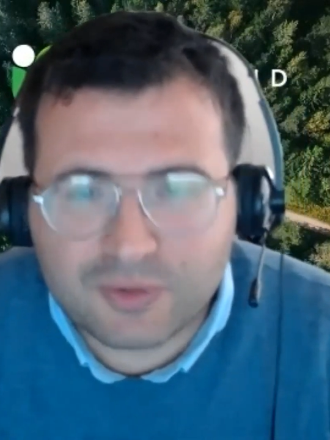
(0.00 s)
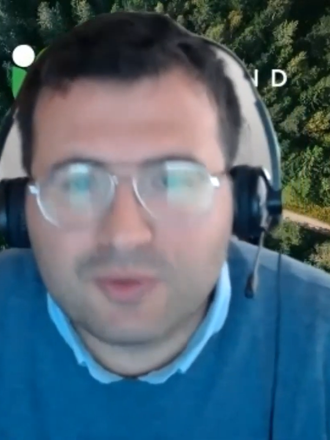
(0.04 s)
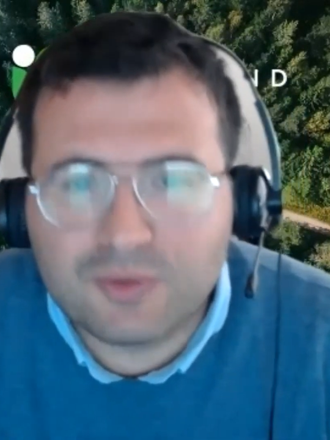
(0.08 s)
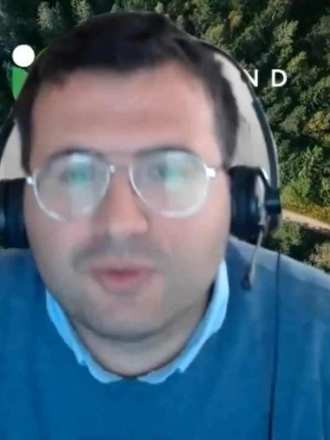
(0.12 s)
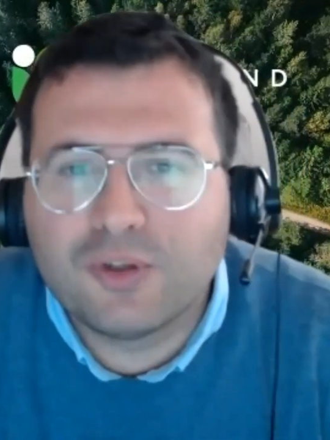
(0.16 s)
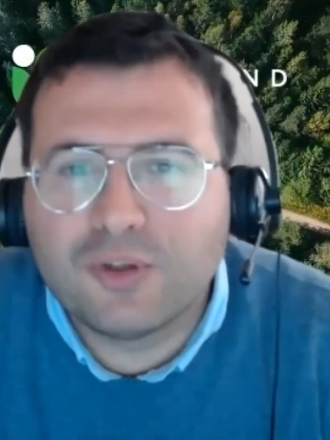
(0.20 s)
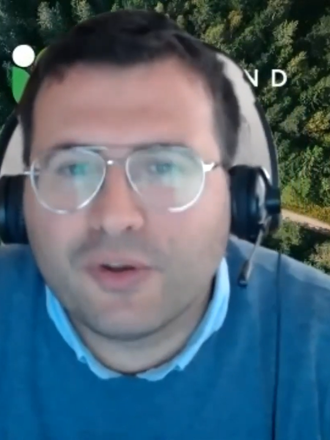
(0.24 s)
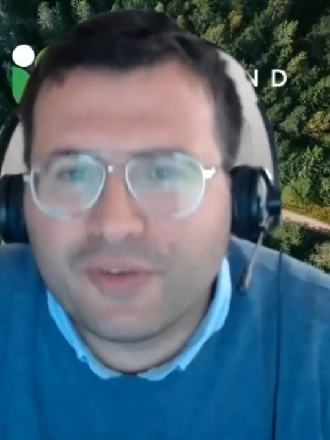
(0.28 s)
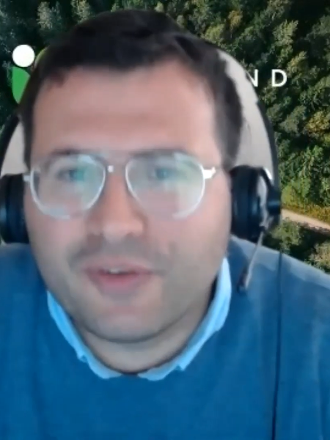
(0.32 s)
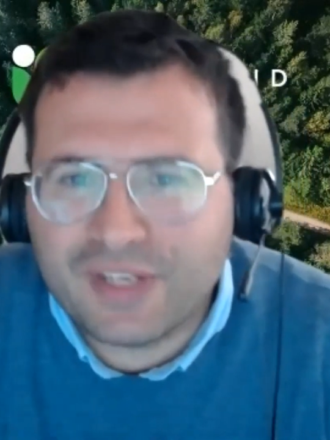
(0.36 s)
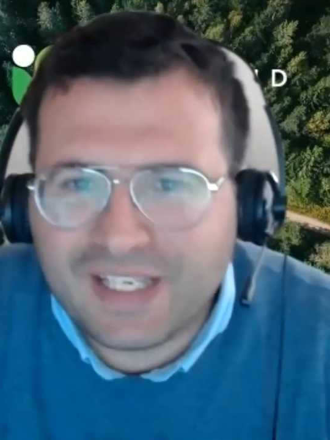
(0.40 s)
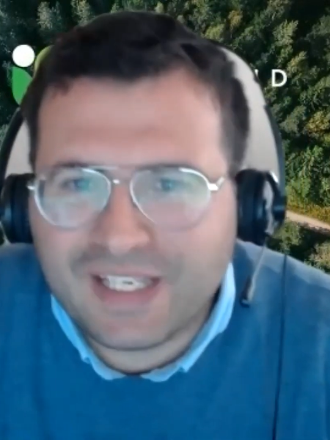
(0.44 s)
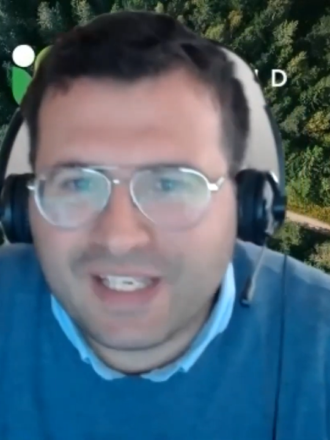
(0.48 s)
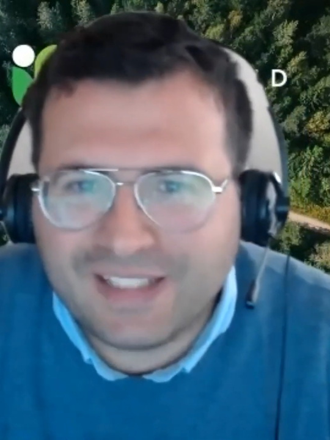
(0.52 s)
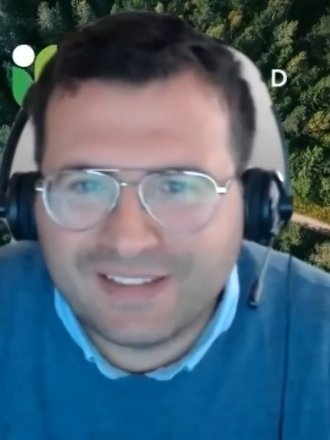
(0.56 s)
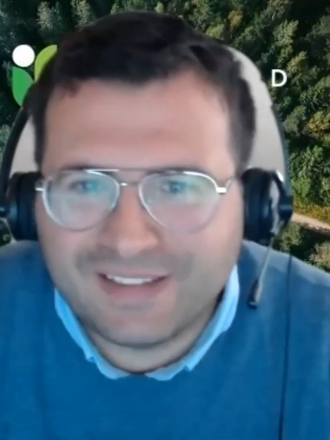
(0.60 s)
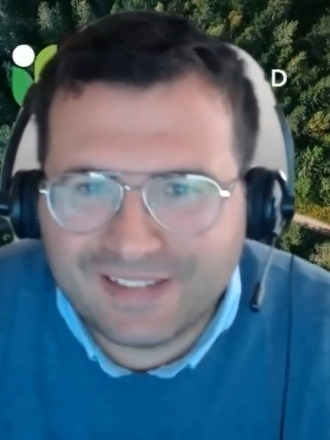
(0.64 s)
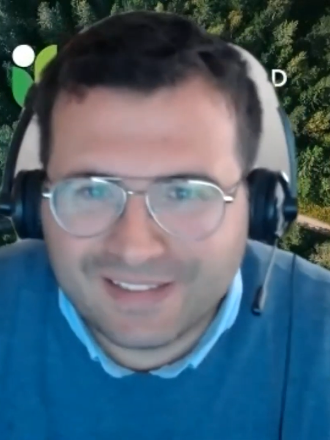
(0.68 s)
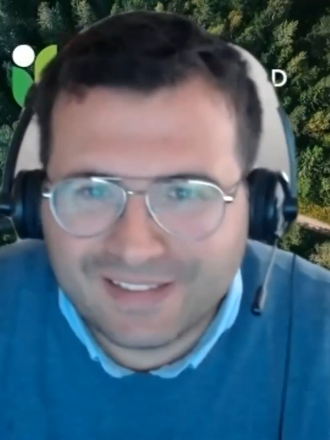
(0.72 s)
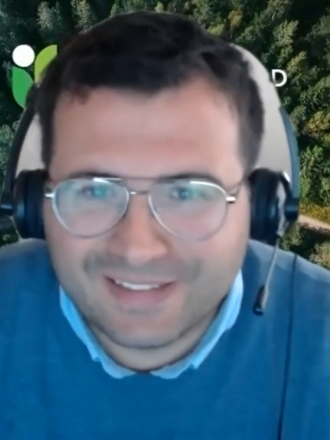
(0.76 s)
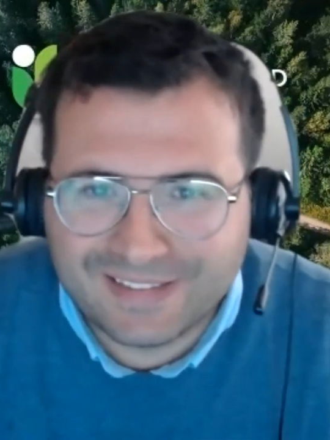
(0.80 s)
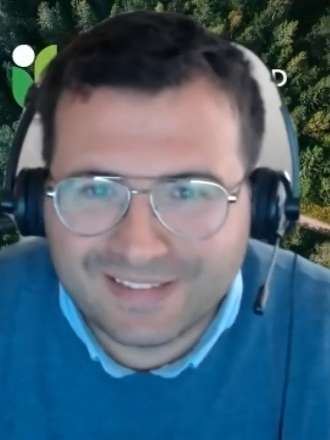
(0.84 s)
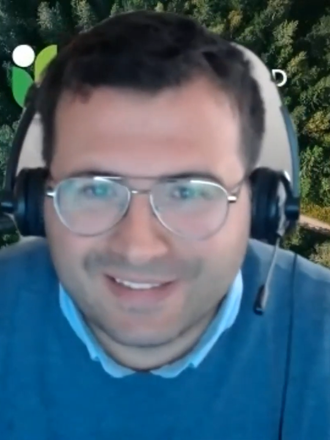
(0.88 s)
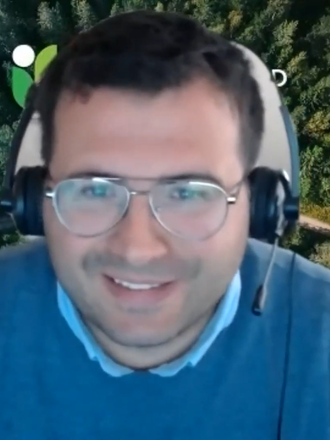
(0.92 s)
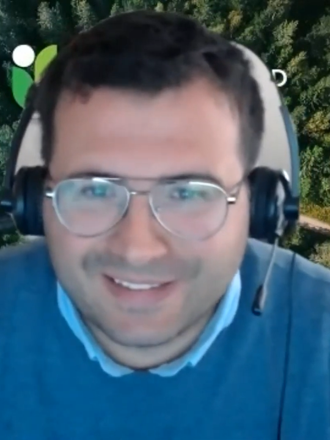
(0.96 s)
you don't need
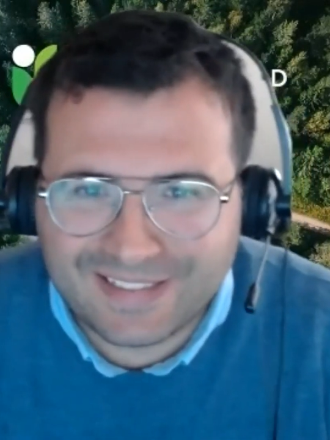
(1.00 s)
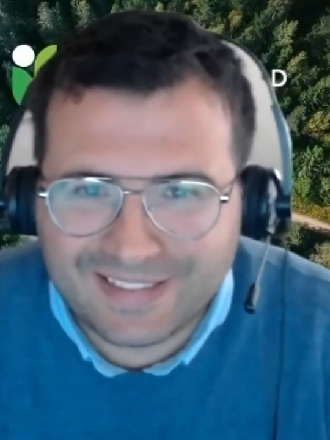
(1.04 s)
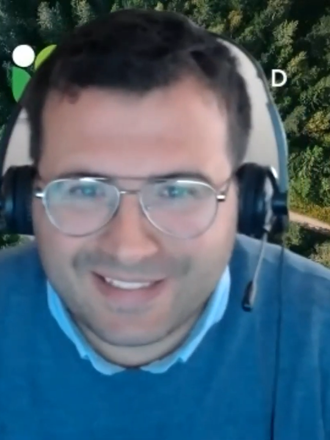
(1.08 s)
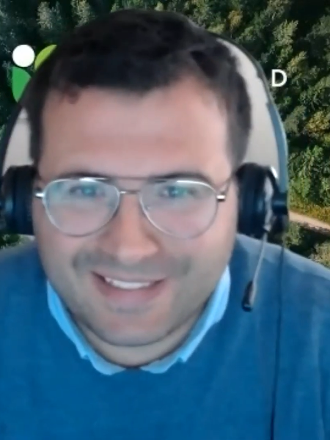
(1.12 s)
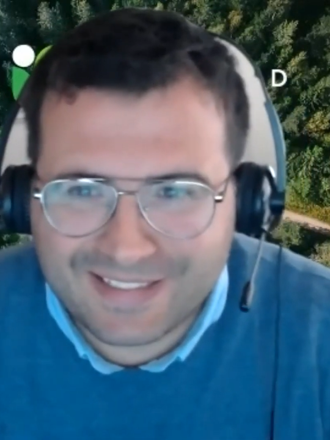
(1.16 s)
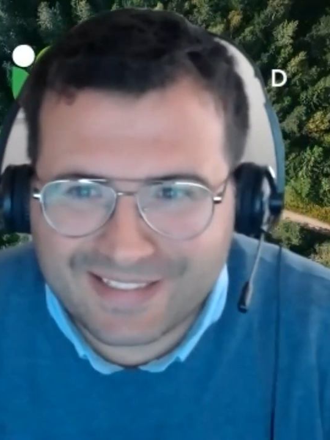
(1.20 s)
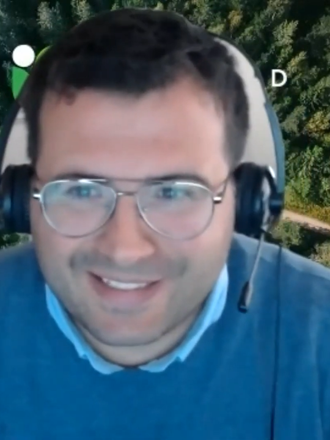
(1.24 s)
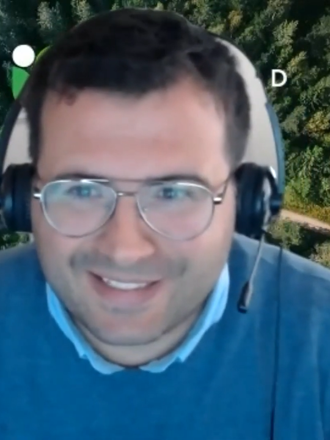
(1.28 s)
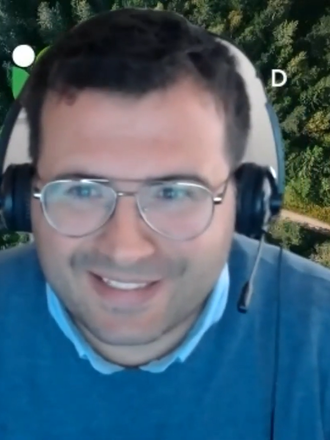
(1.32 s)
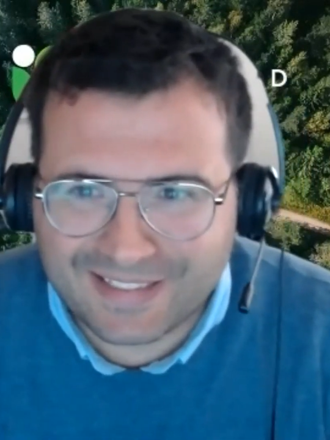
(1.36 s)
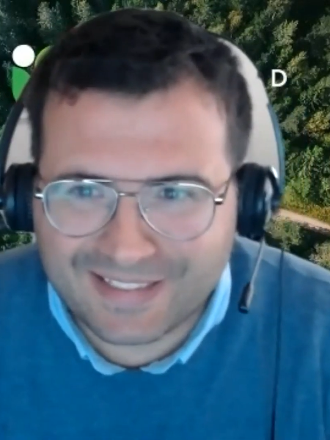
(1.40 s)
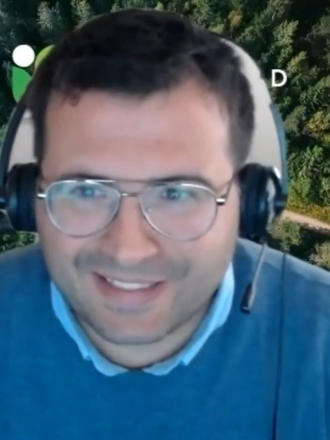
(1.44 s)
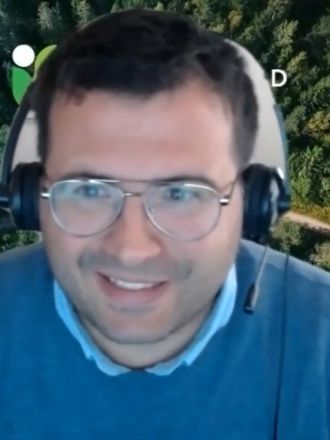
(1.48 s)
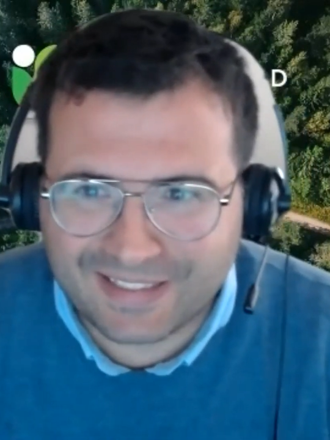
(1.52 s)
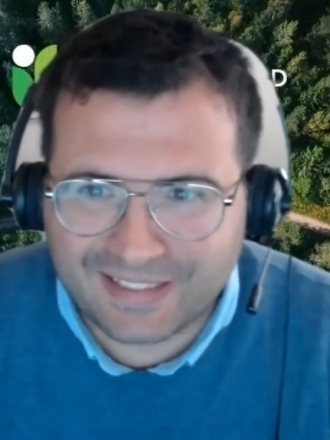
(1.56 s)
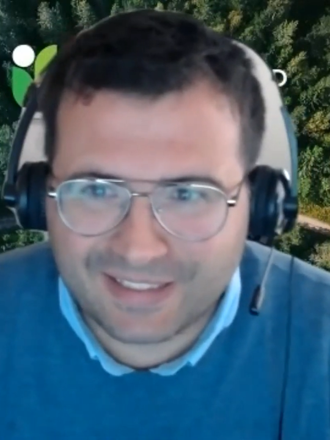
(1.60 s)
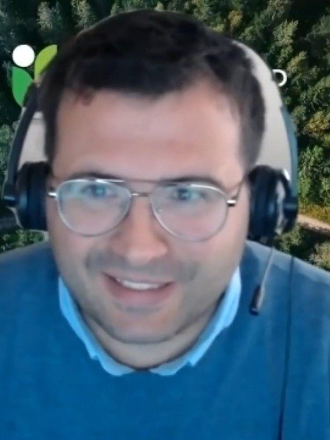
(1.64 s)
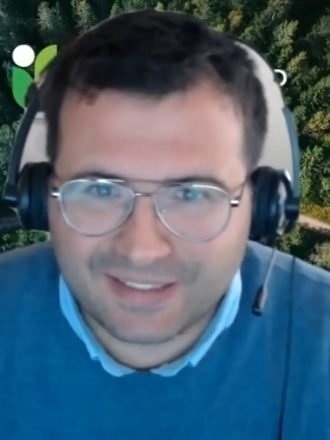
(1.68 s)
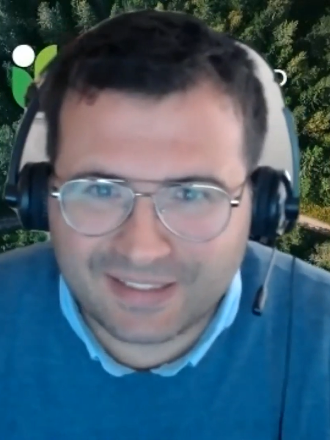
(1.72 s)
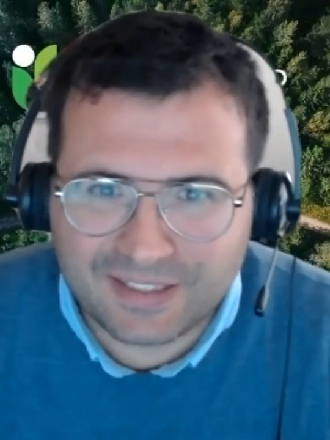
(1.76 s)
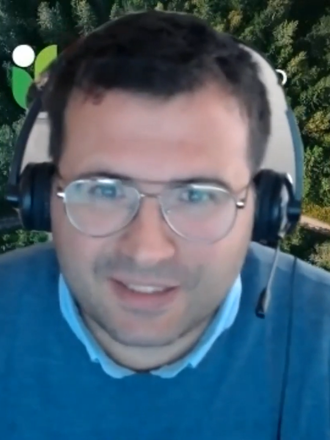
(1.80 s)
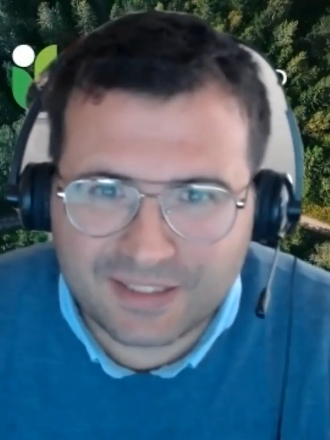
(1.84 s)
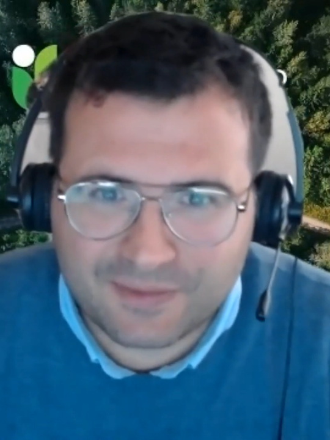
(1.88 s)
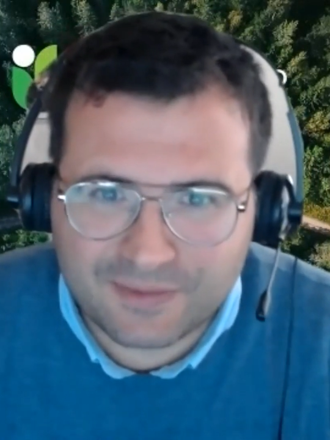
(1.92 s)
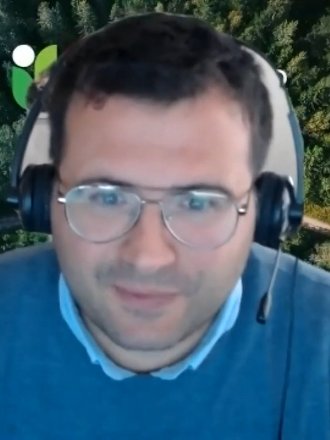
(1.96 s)
this
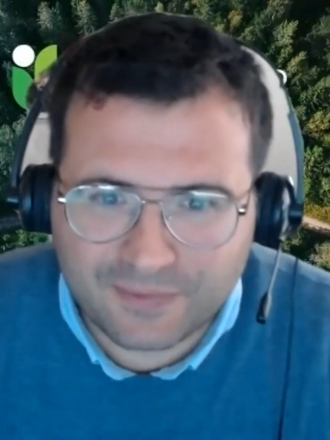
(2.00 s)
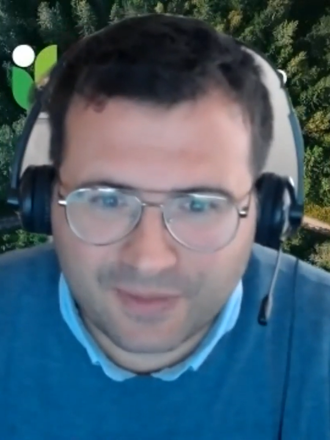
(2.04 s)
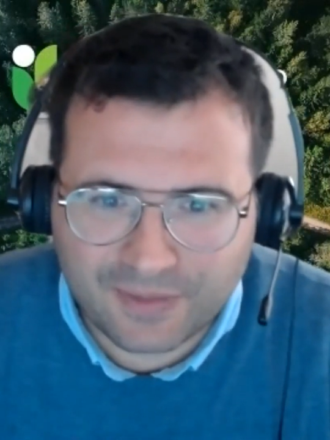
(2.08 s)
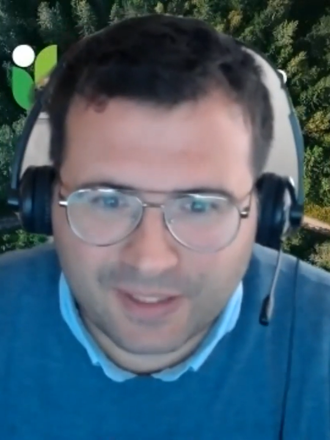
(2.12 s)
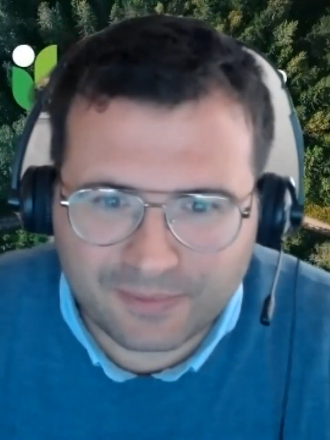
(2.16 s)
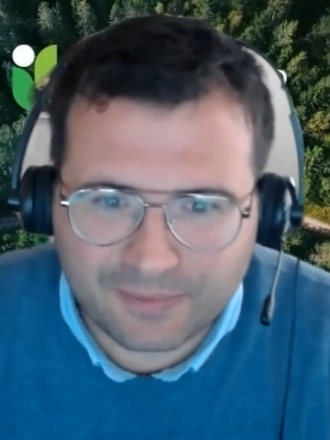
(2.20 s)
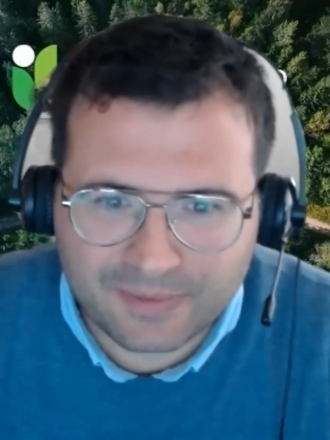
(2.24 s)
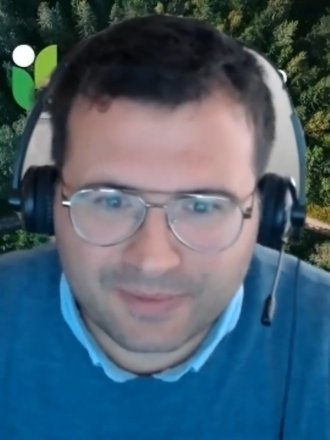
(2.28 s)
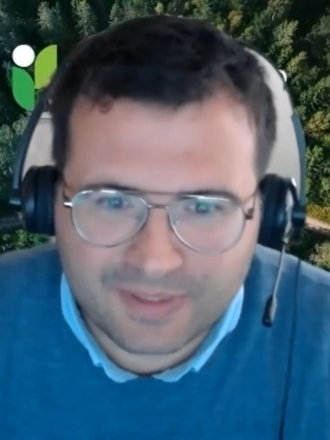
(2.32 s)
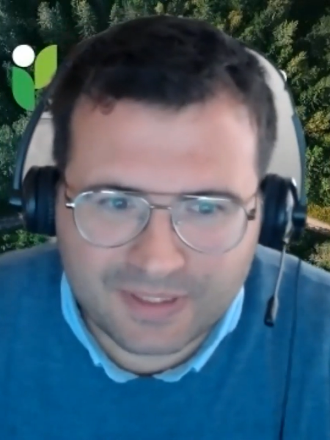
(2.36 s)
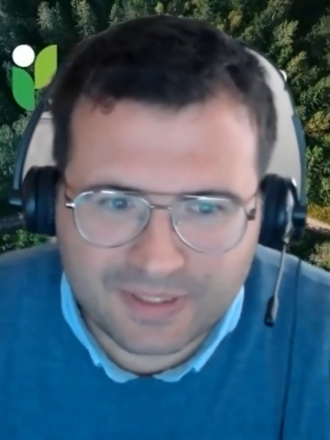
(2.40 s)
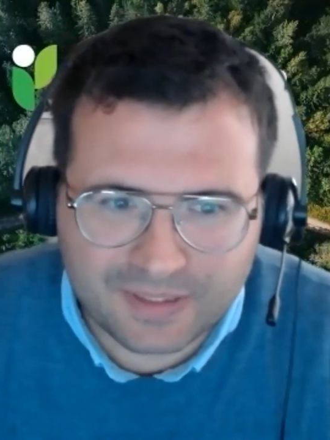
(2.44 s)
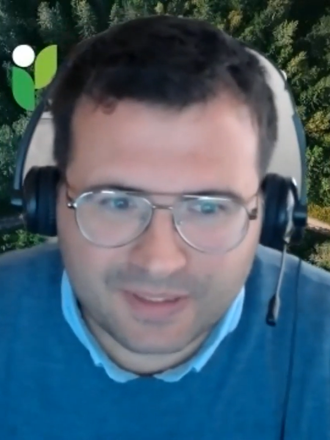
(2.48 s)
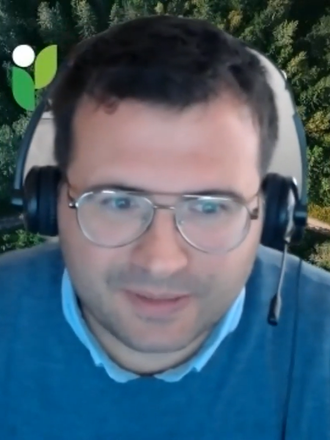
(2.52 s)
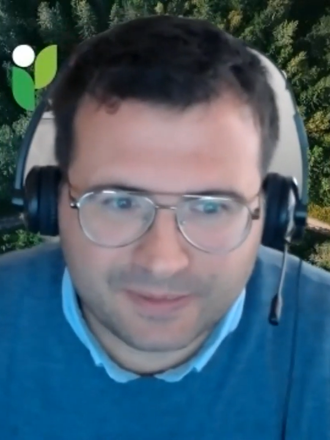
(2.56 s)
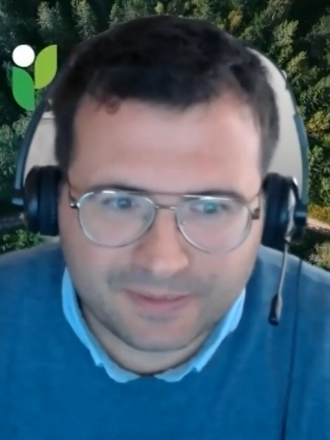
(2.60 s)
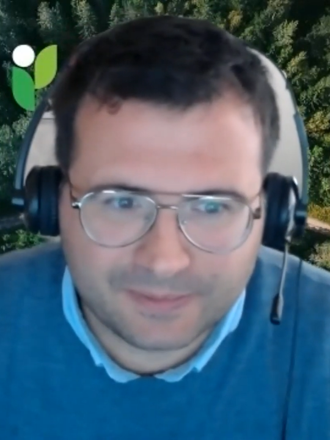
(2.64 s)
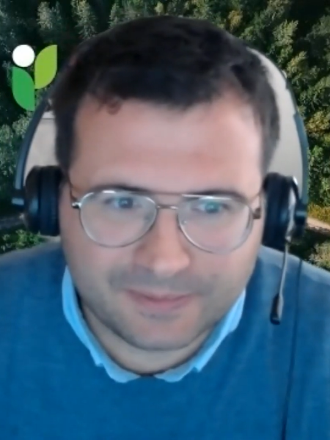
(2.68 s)
frequency.